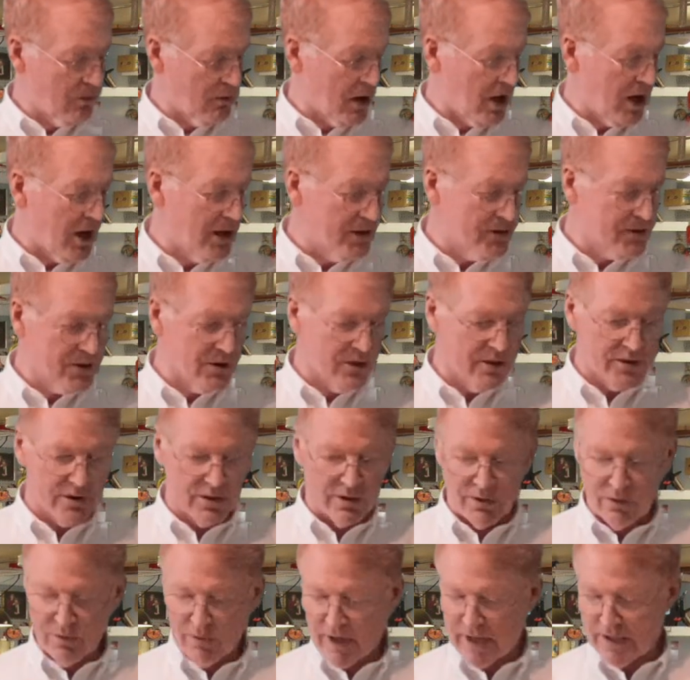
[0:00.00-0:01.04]
all sorts
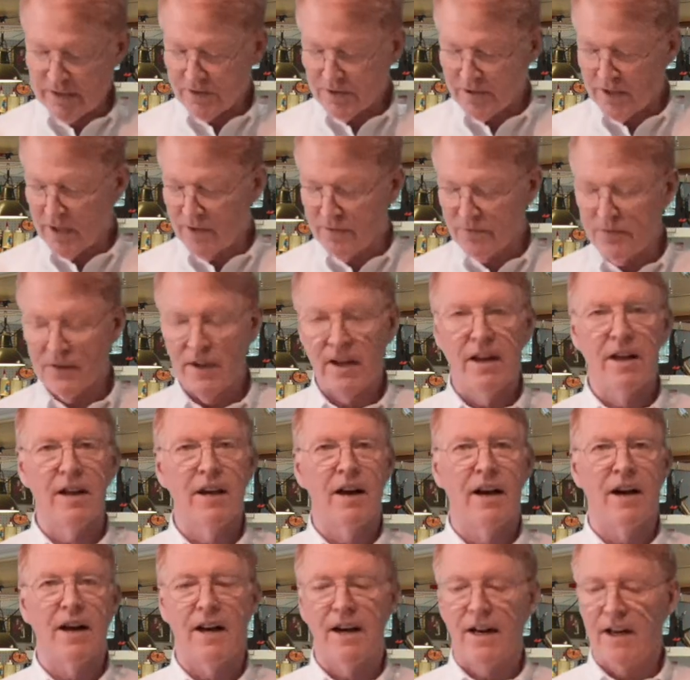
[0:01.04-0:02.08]
of great stuff.
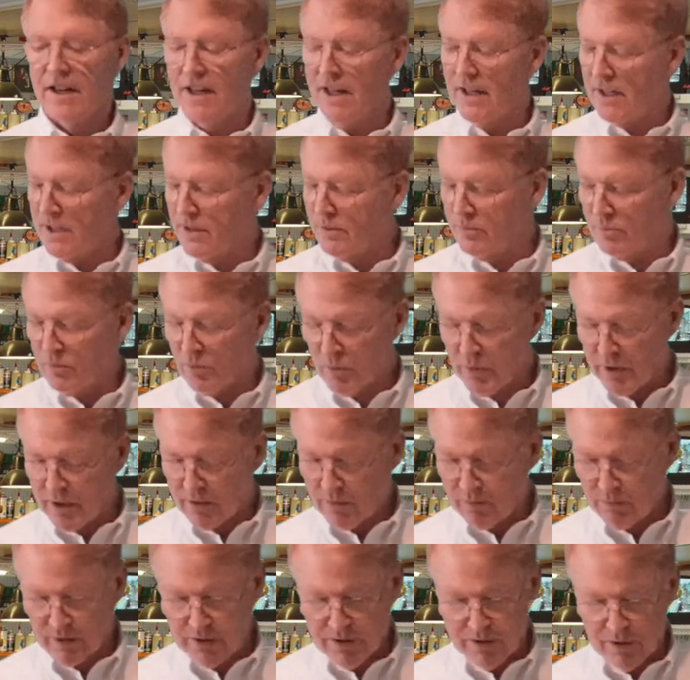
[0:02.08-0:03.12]

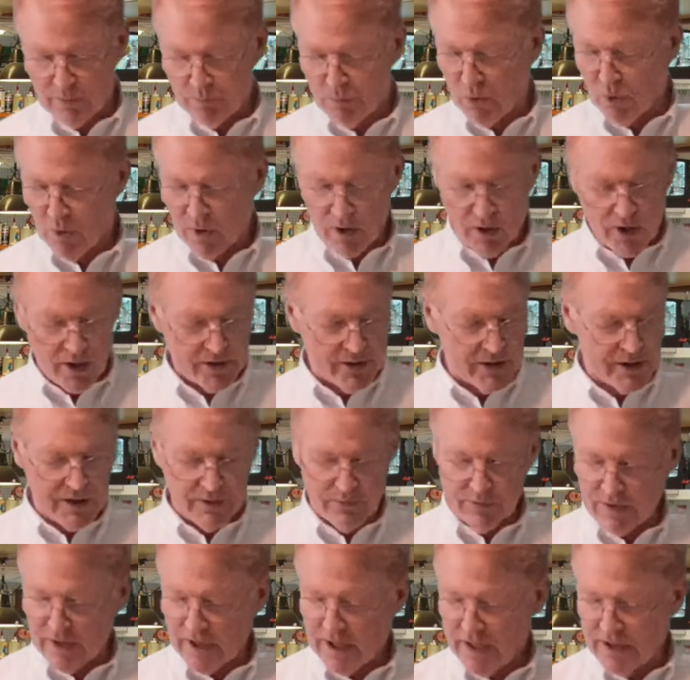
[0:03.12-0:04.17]
We support all the
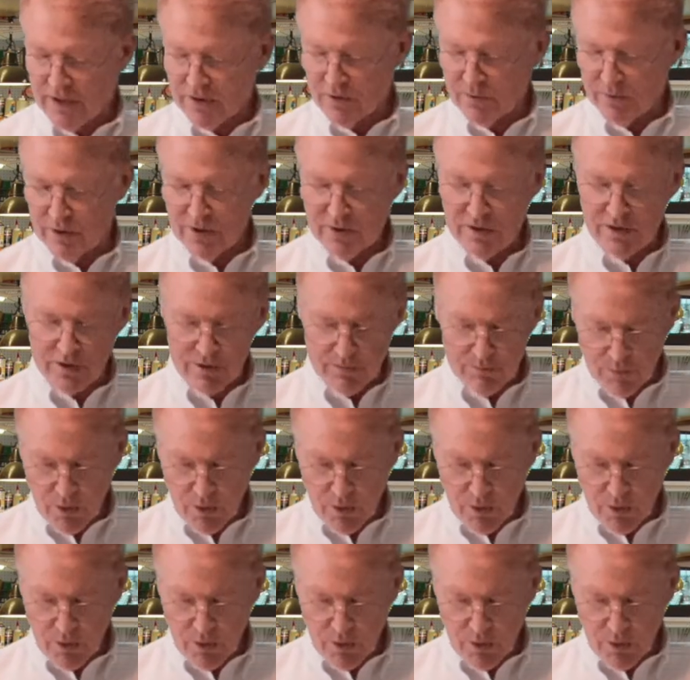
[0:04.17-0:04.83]
different kind of switches,